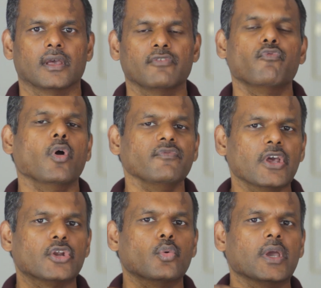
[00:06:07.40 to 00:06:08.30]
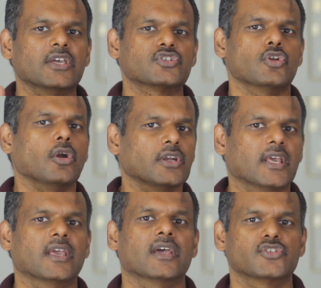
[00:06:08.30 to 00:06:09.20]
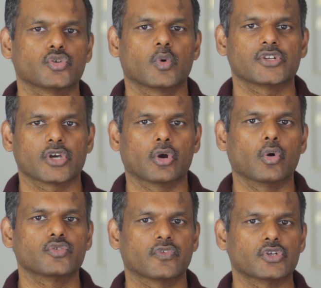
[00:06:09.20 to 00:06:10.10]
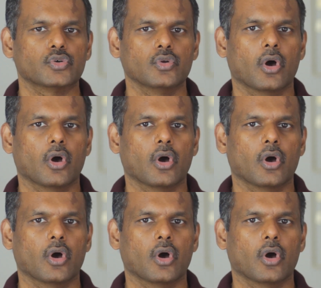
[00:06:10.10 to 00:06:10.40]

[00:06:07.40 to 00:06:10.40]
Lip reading: If what we are doing is not taking us towards our goals for too